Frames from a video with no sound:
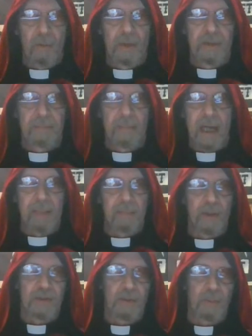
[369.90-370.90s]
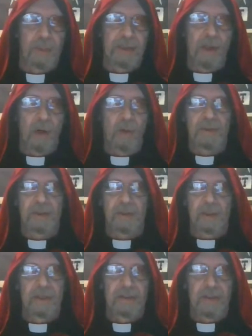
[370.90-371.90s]
written by a person we know
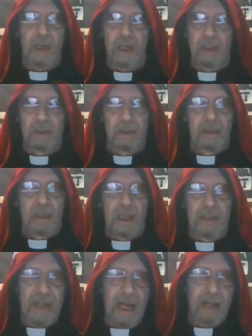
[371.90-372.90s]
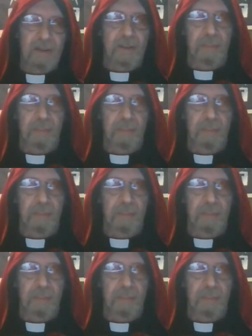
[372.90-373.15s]
as a knowledgeable